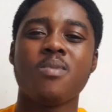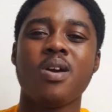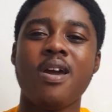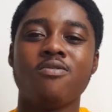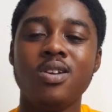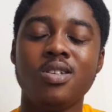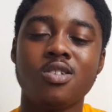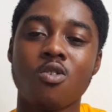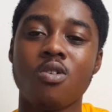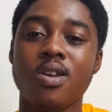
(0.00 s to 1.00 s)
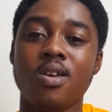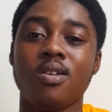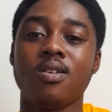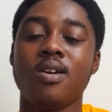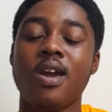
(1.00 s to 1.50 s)
every Sunday,
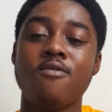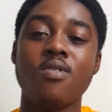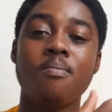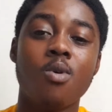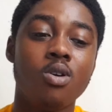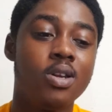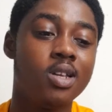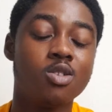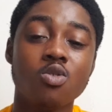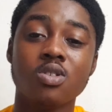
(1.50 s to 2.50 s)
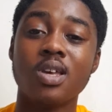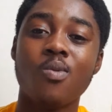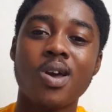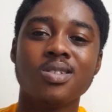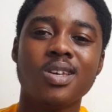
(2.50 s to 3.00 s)
every Monday, Tuesday,
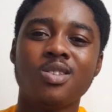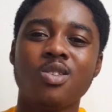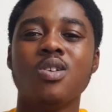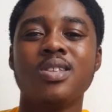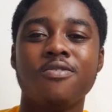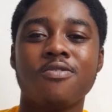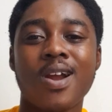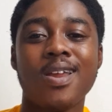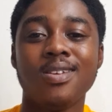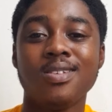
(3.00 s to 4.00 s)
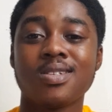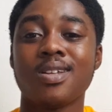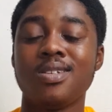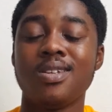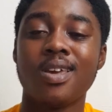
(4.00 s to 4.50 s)
Wednesday, Thursday, Friday,
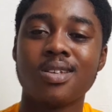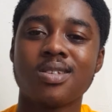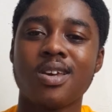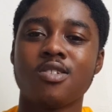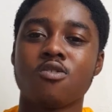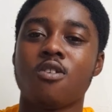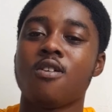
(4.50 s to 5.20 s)
Saturday, etc.